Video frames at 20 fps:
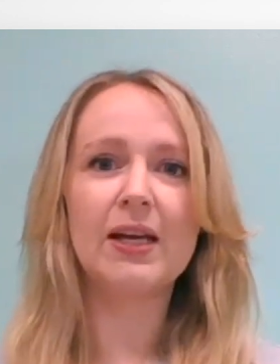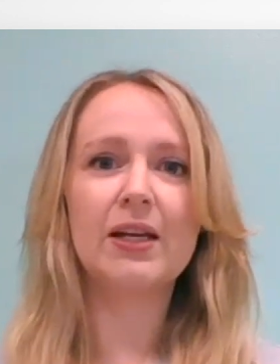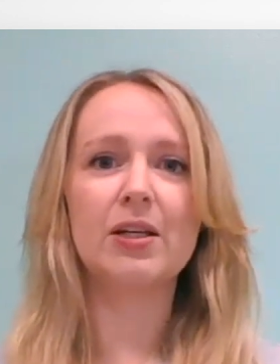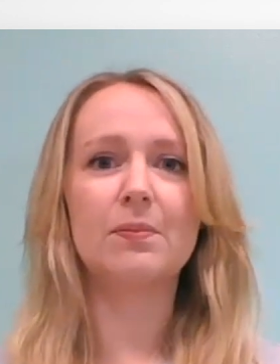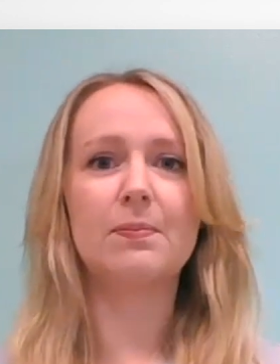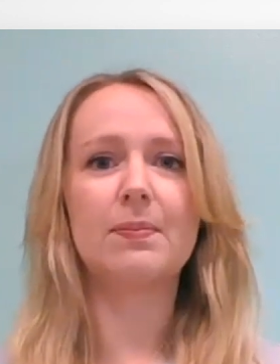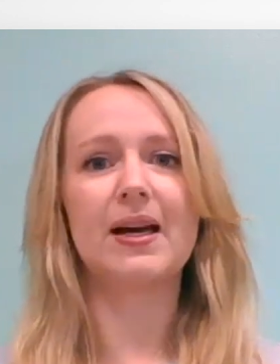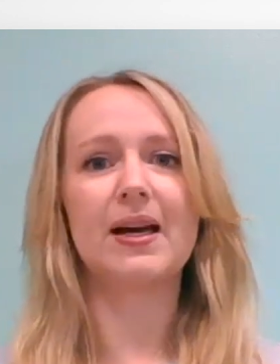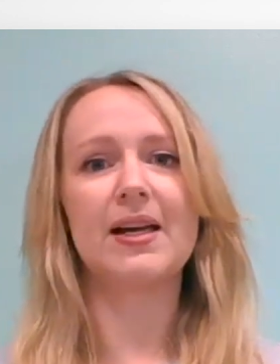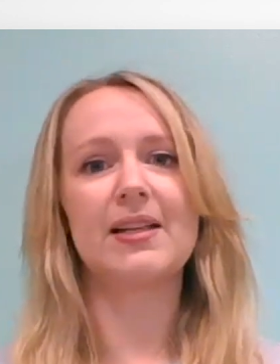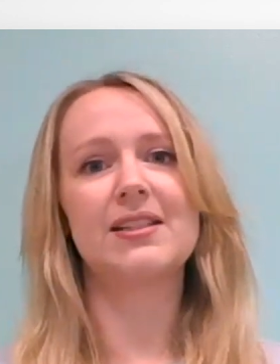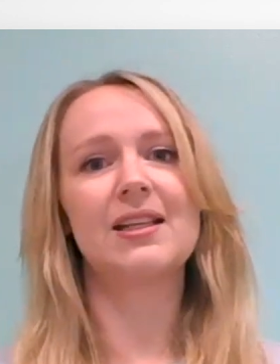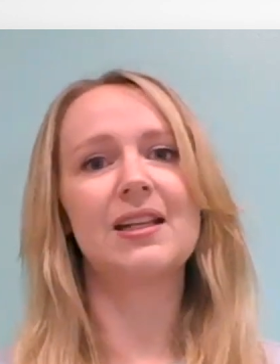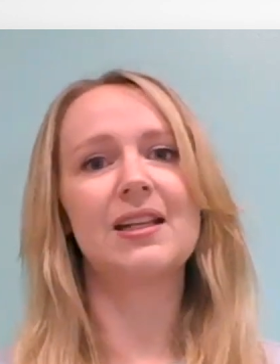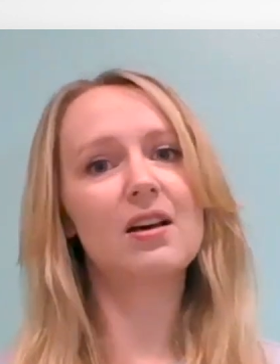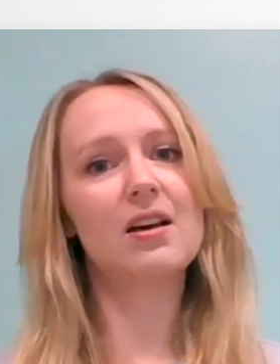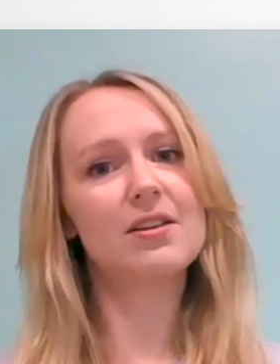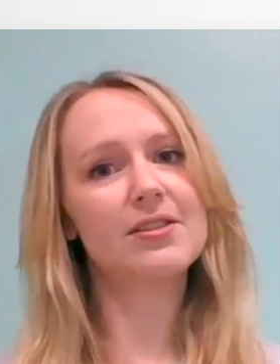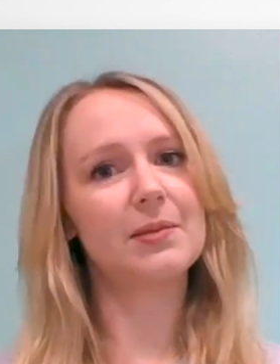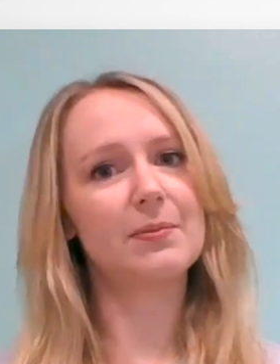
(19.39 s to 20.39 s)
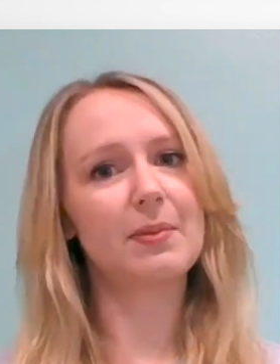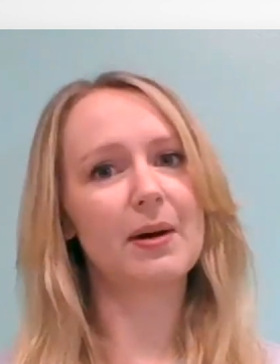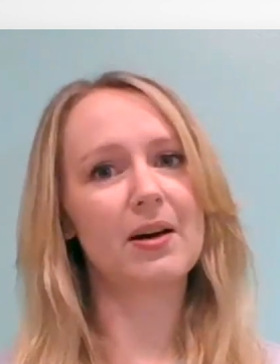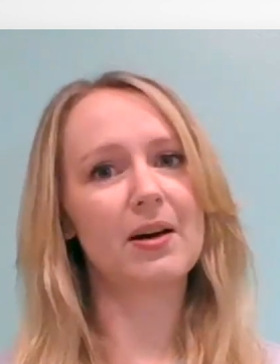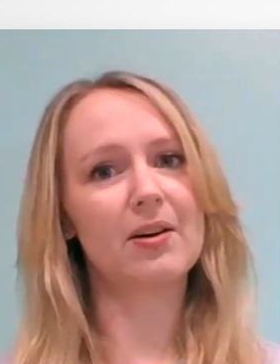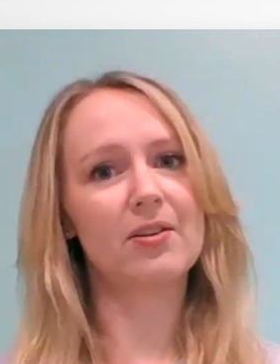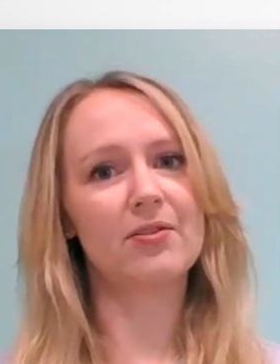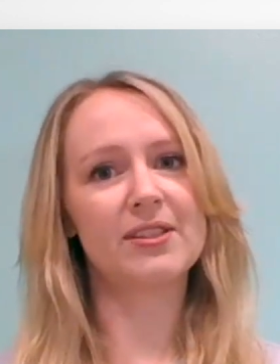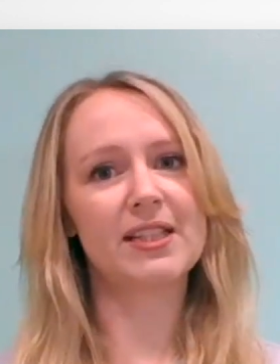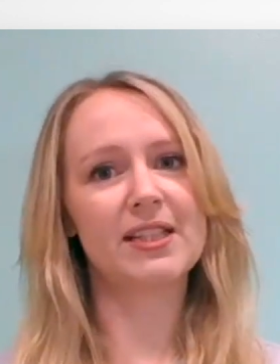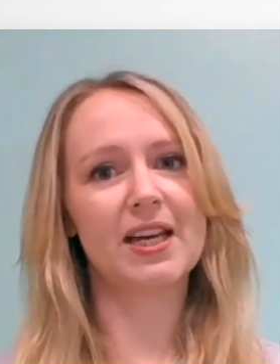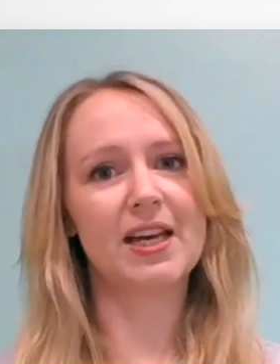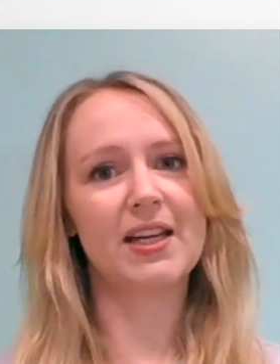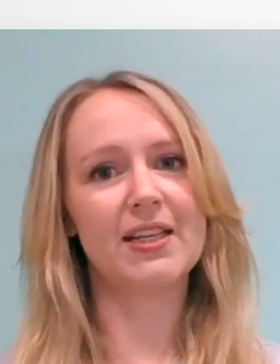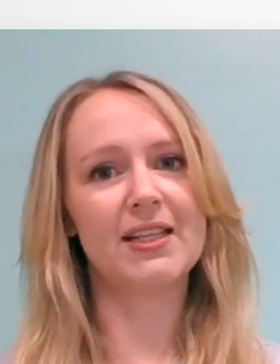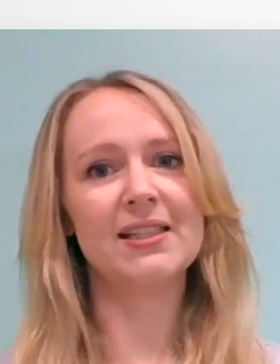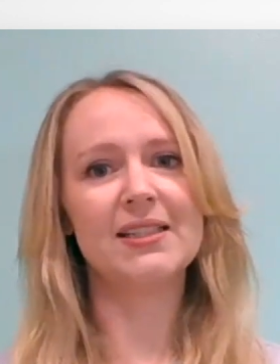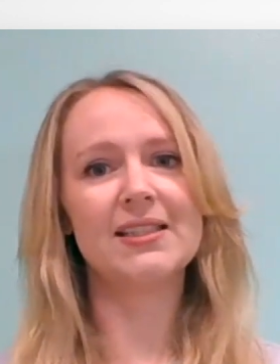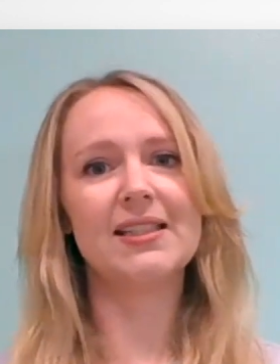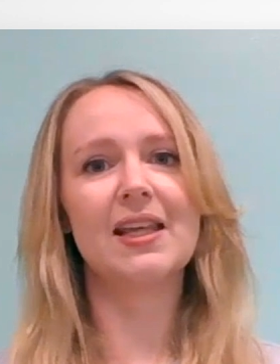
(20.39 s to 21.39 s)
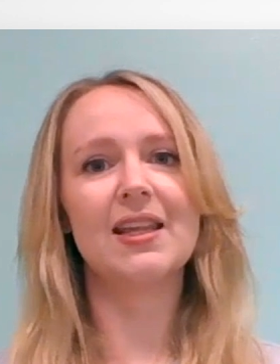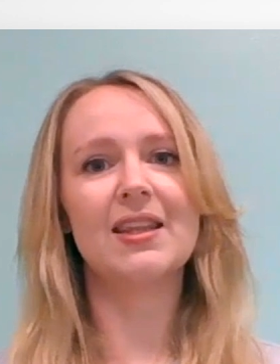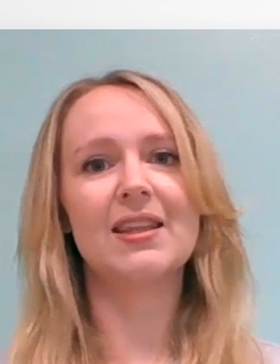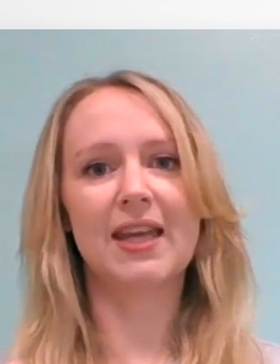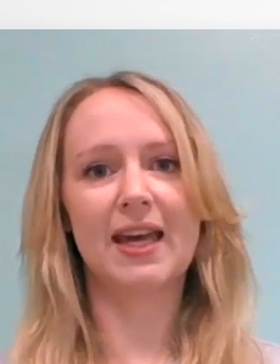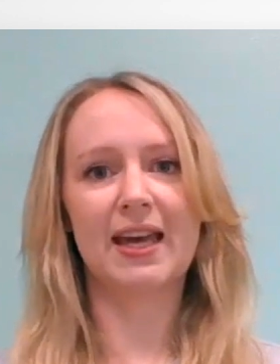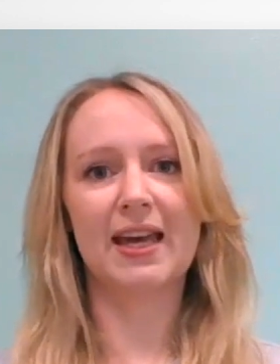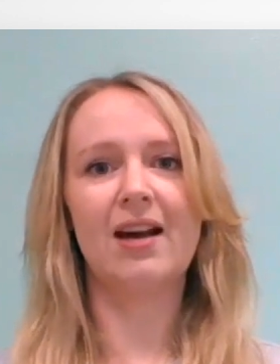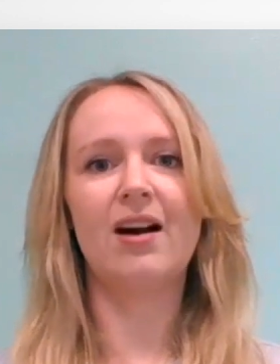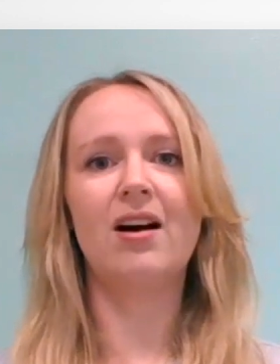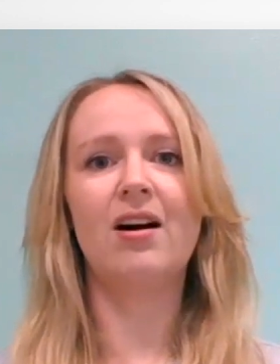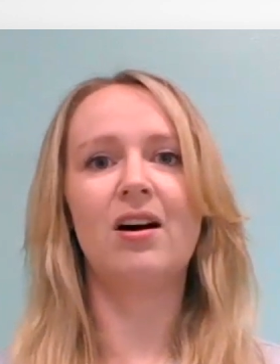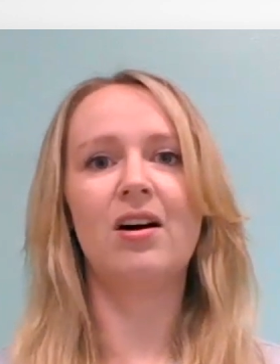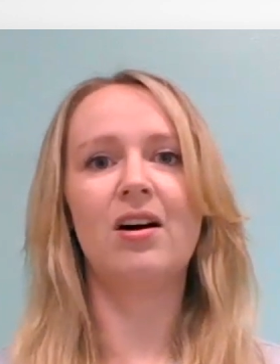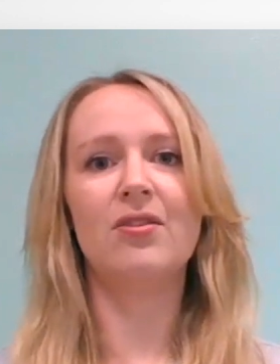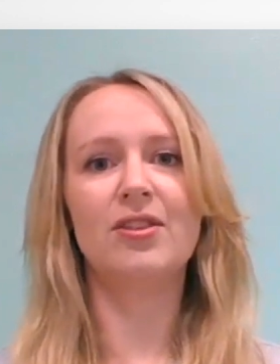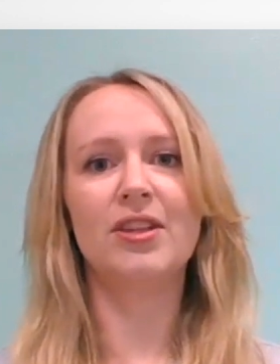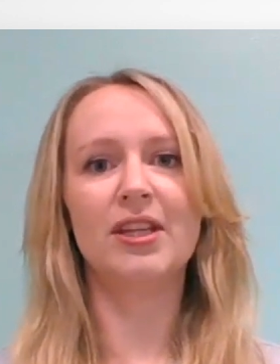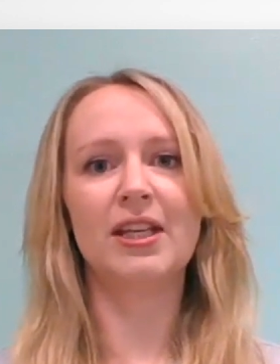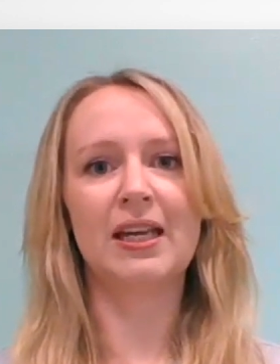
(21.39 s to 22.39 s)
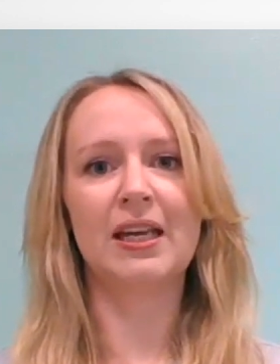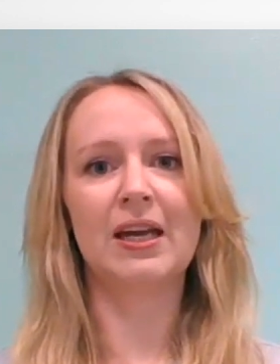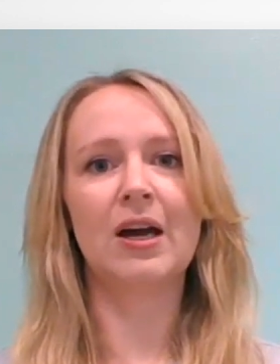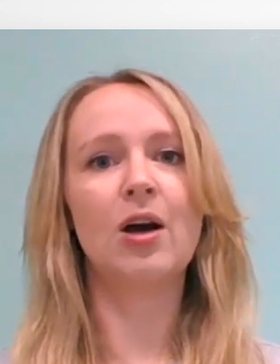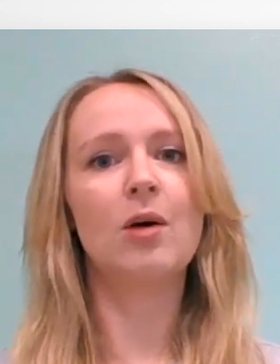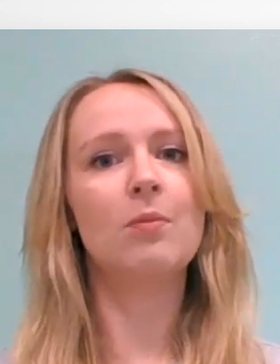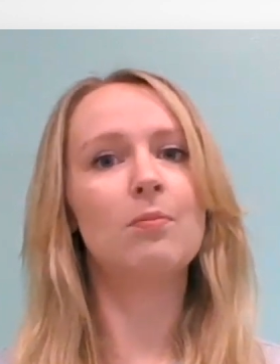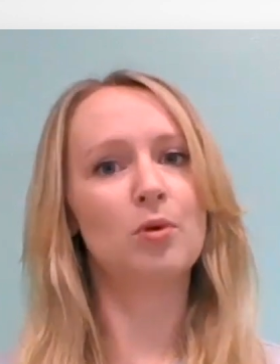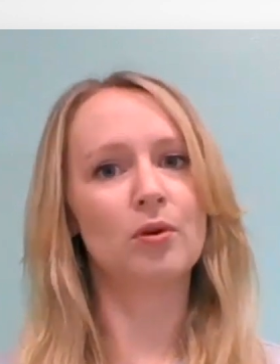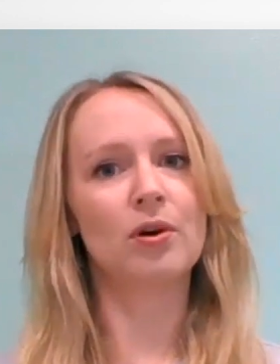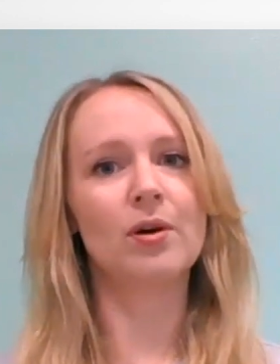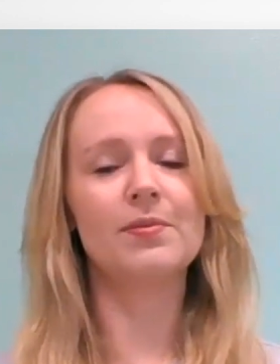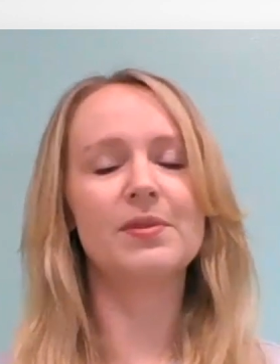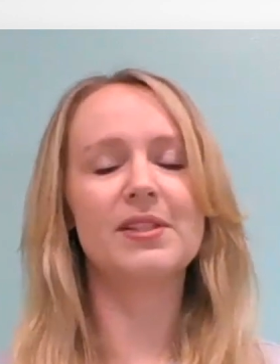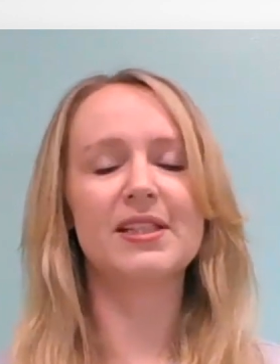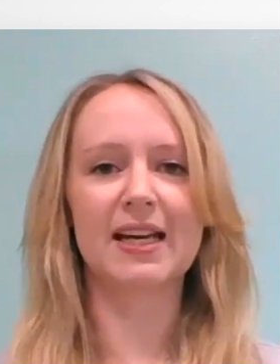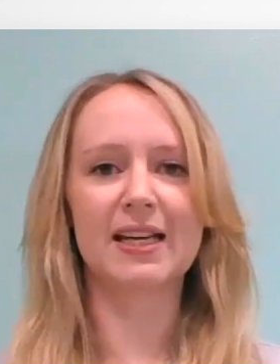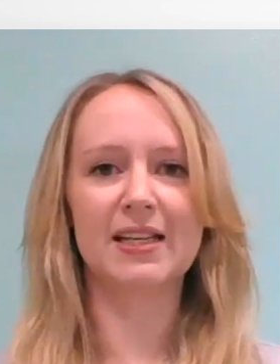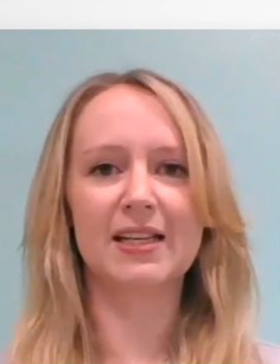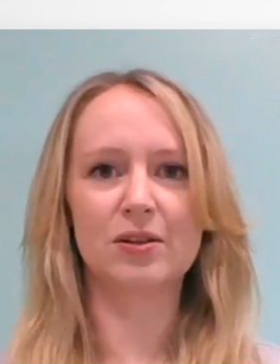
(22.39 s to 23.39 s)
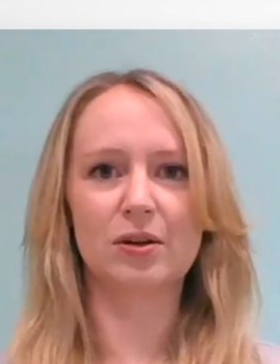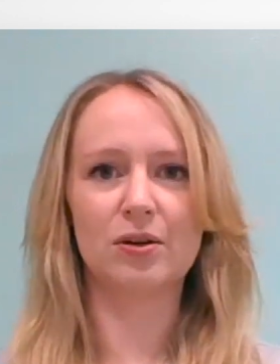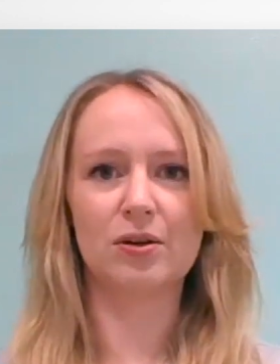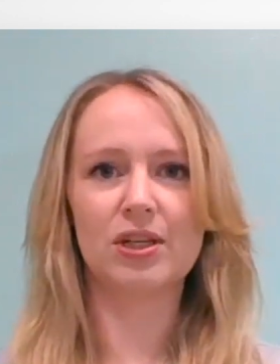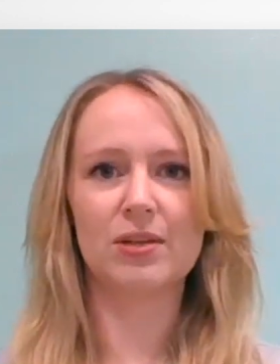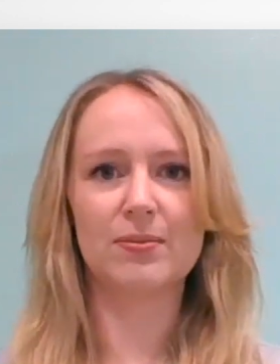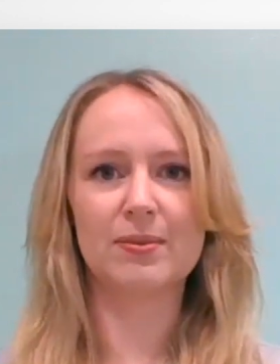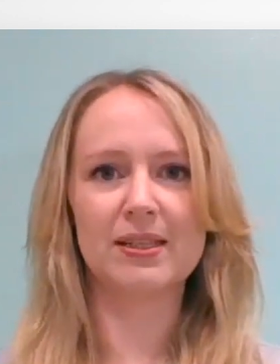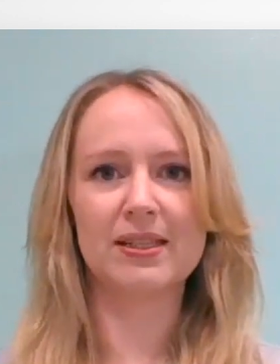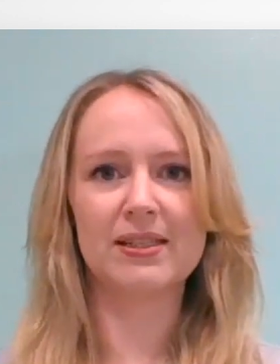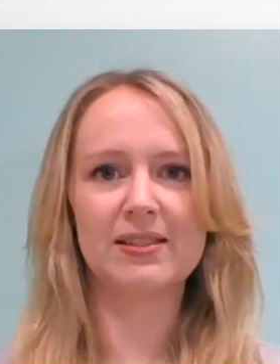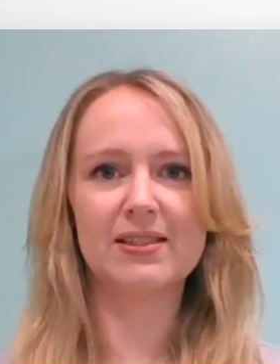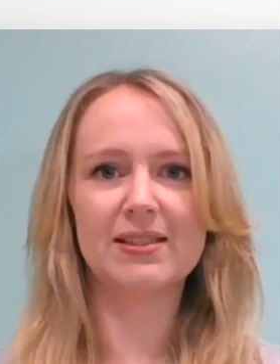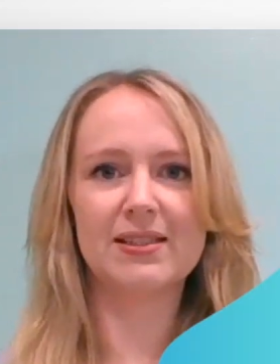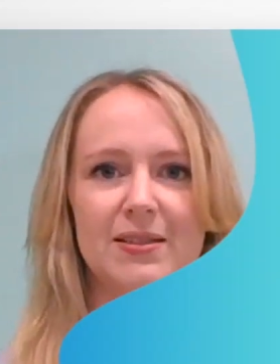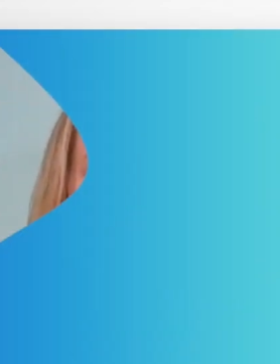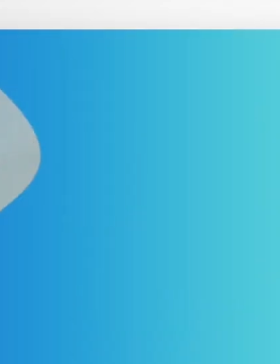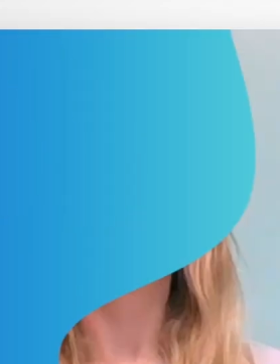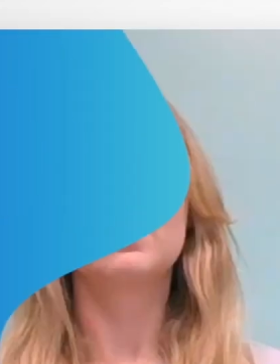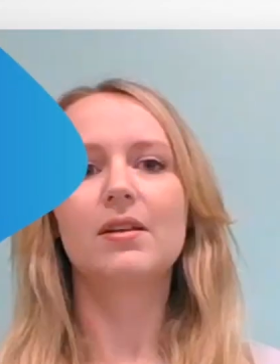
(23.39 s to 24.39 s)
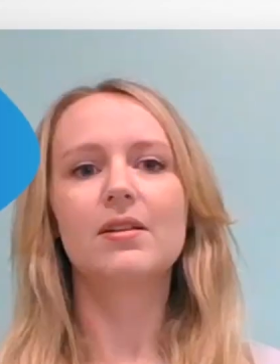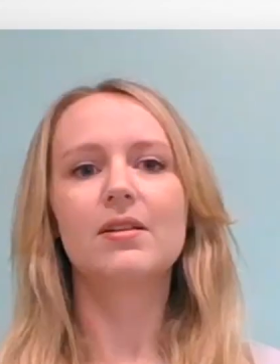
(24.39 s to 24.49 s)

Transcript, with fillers: Compared to lasting power of attorneys, they are the more up-to-date documents.